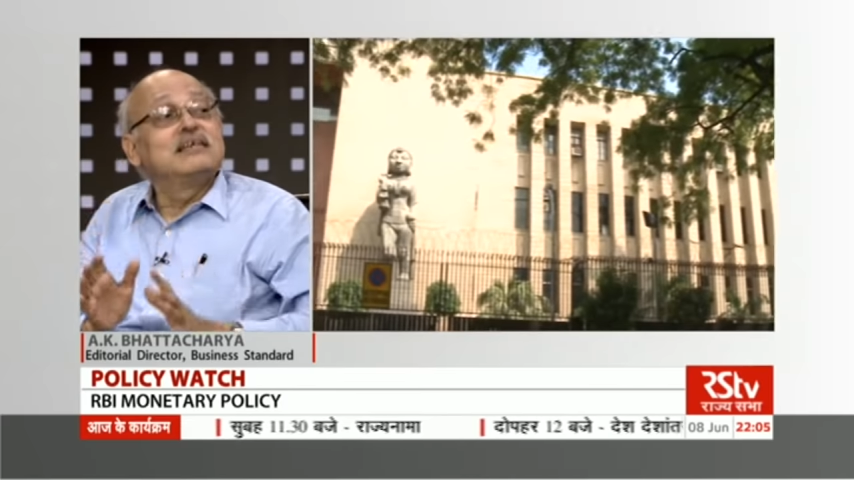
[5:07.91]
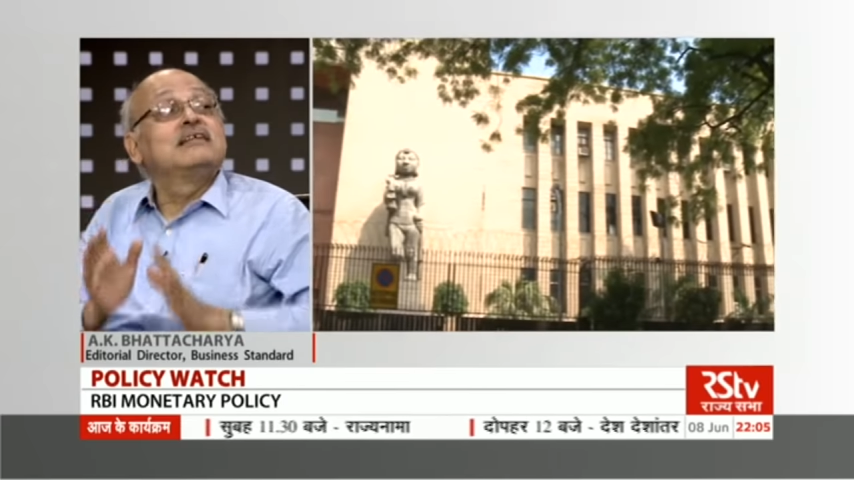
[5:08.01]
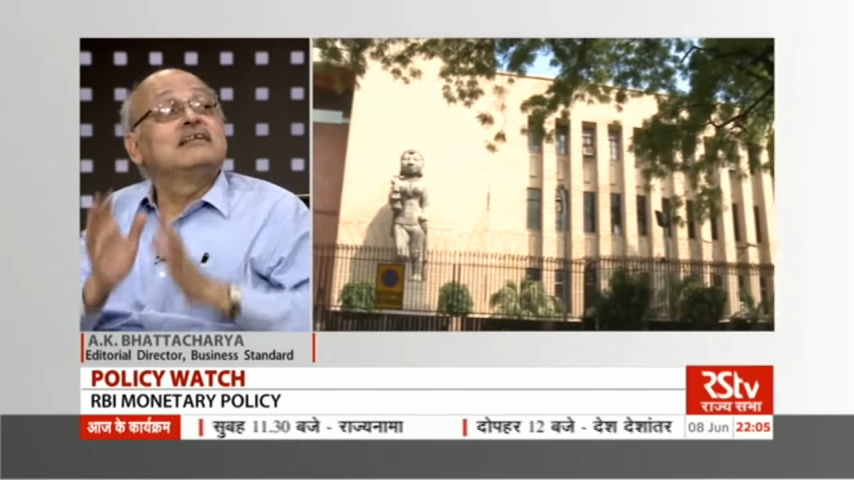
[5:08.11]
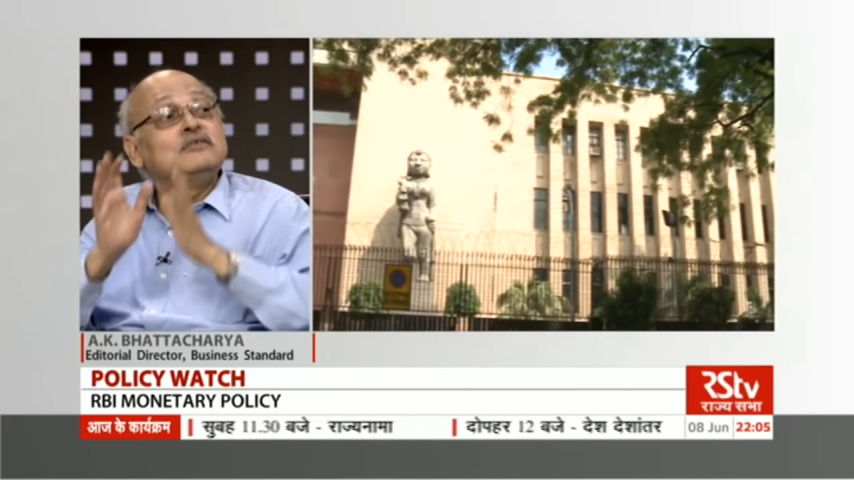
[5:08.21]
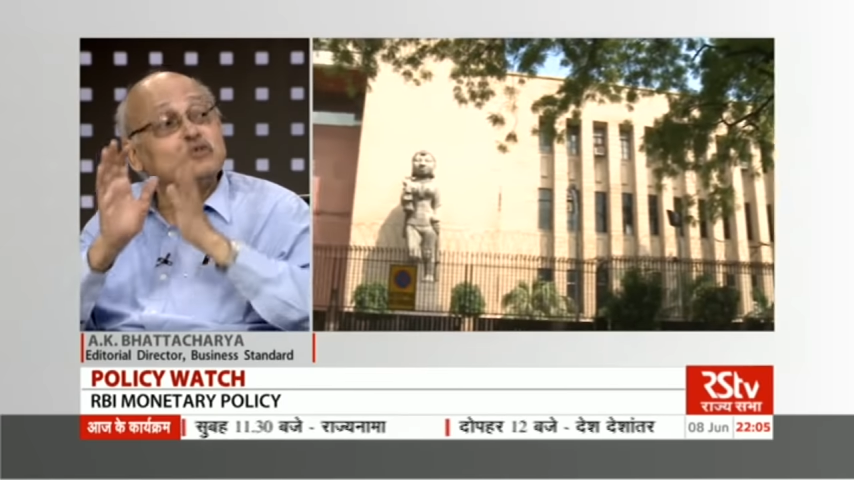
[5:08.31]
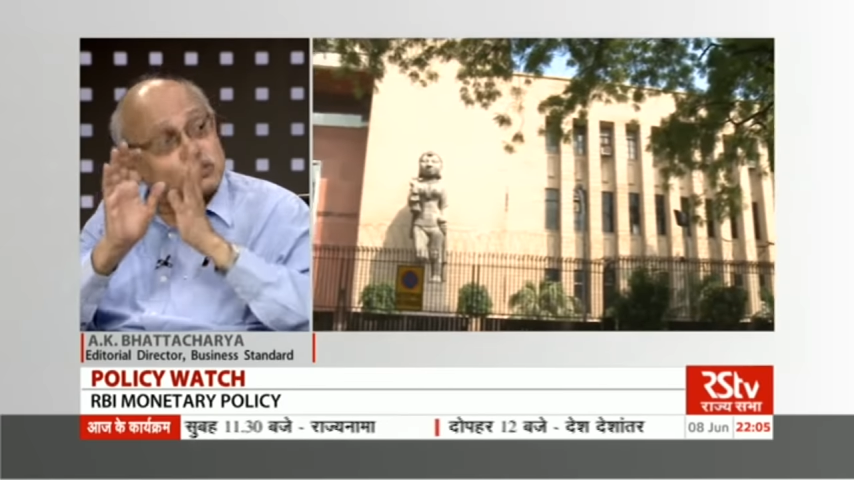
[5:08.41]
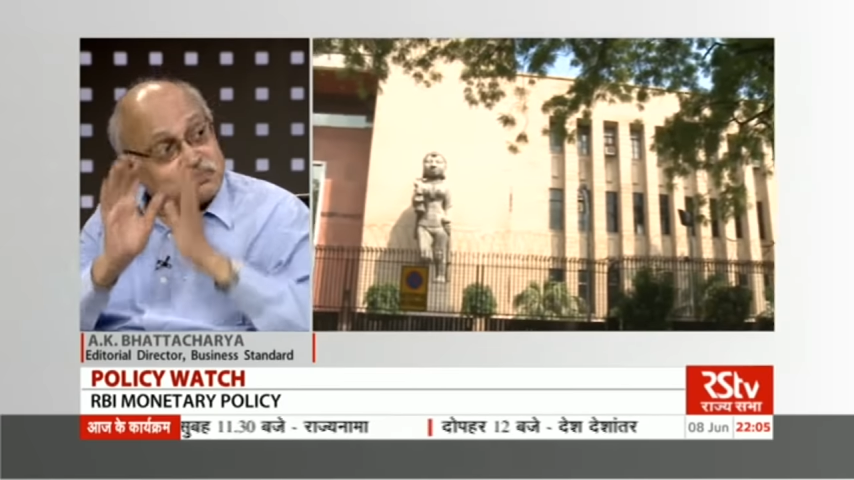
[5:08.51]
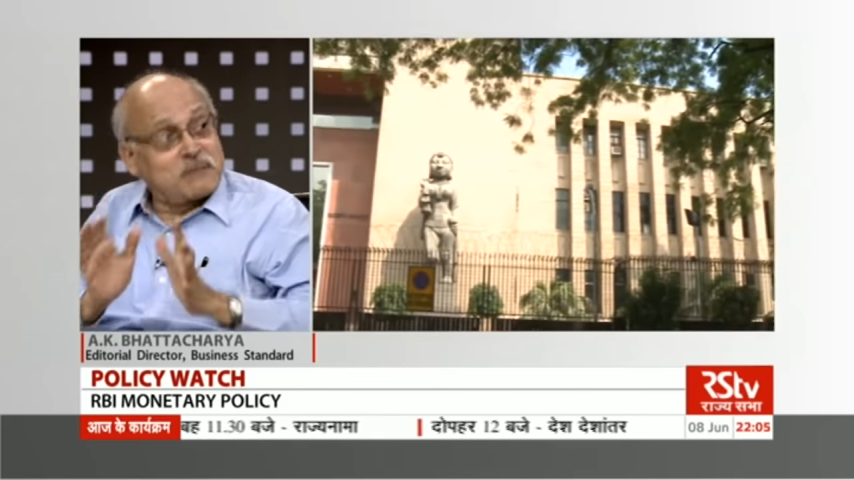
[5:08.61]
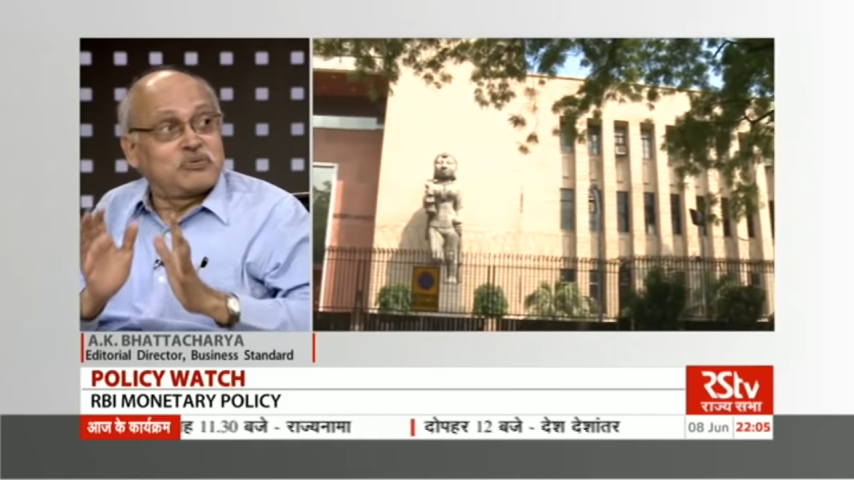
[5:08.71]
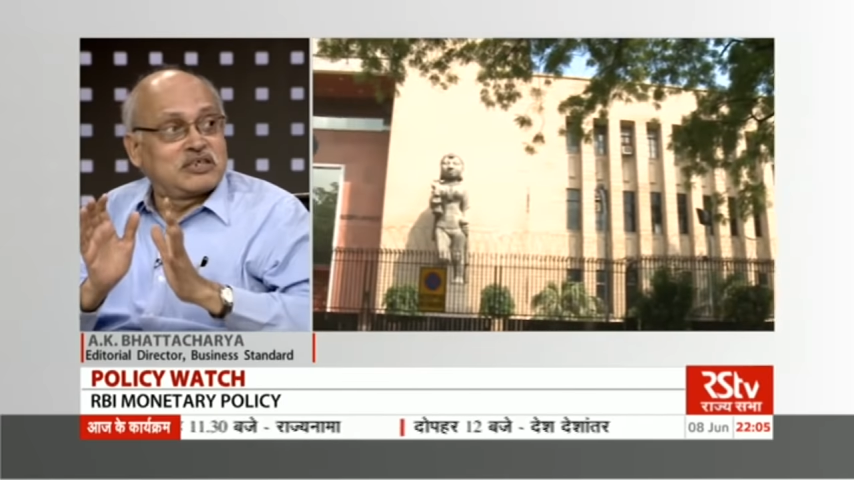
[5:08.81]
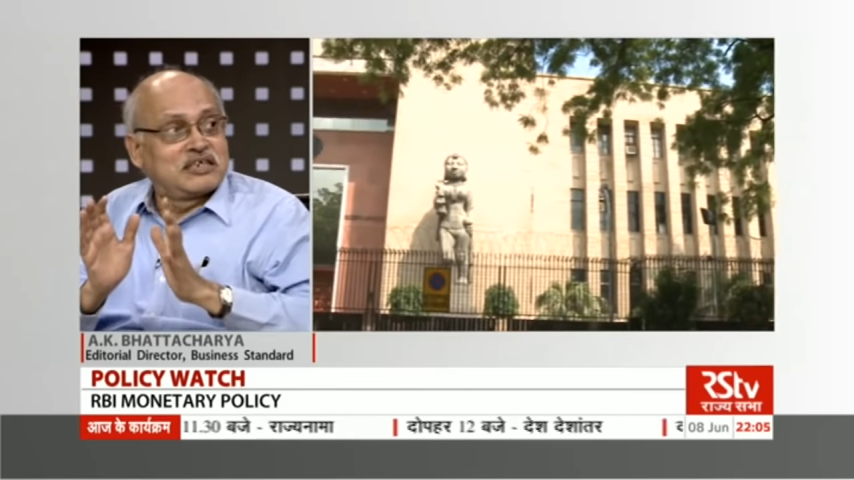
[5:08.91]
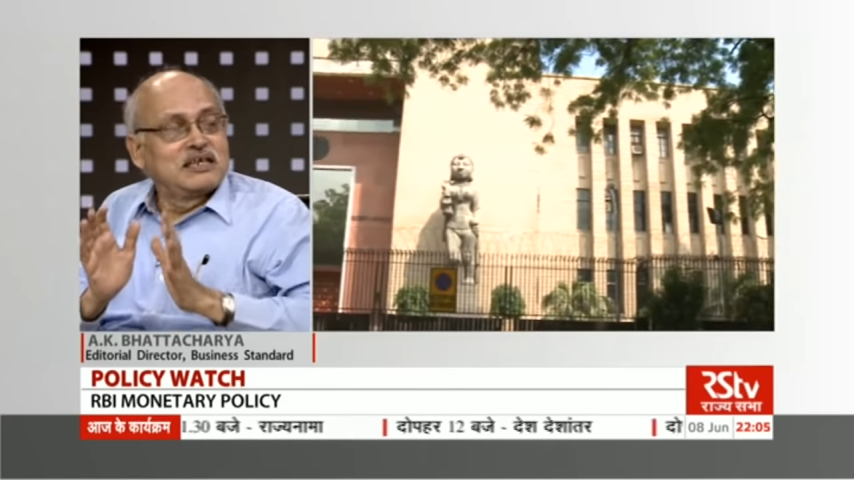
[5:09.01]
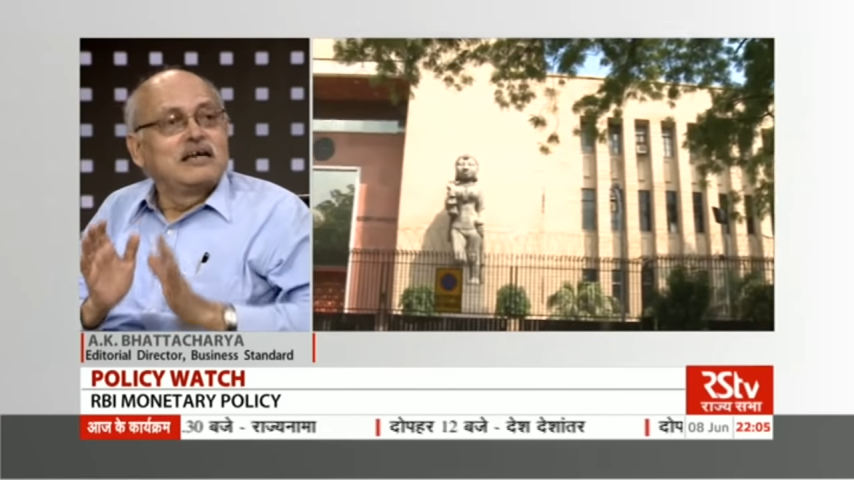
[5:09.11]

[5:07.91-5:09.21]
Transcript: in a newspaper.